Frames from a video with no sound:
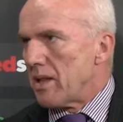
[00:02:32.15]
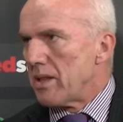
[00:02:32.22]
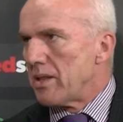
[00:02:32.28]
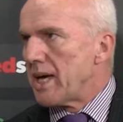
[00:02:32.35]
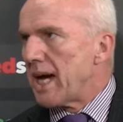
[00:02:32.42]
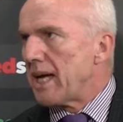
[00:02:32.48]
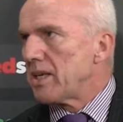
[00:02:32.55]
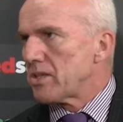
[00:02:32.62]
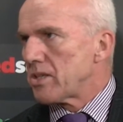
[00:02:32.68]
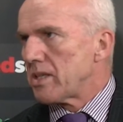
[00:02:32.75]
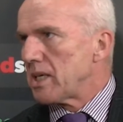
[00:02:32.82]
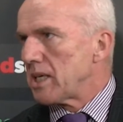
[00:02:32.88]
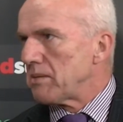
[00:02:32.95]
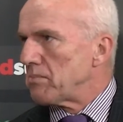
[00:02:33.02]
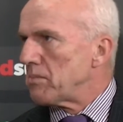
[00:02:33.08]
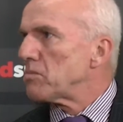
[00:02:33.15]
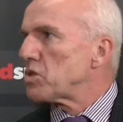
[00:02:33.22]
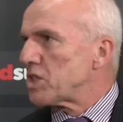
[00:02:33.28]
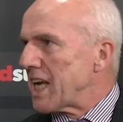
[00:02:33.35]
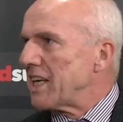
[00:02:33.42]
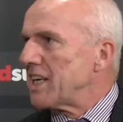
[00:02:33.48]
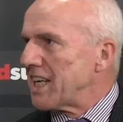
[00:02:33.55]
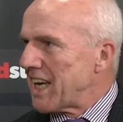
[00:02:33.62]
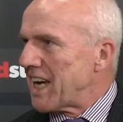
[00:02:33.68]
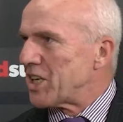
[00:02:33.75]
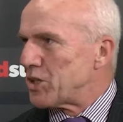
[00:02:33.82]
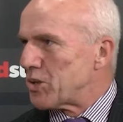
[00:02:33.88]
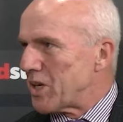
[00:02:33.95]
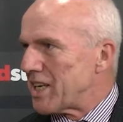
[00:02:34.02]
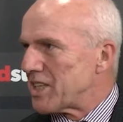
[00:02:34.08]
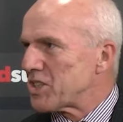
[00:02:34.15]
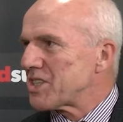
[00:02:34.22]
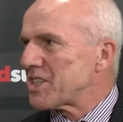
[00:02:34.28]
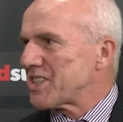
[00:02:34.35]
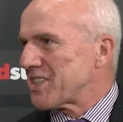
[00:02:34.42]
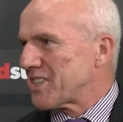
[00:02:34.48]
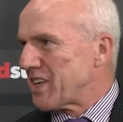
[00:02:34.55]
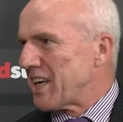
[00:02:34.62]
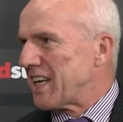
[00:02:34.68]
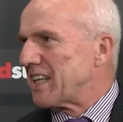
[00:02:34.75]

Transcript: that is the sending address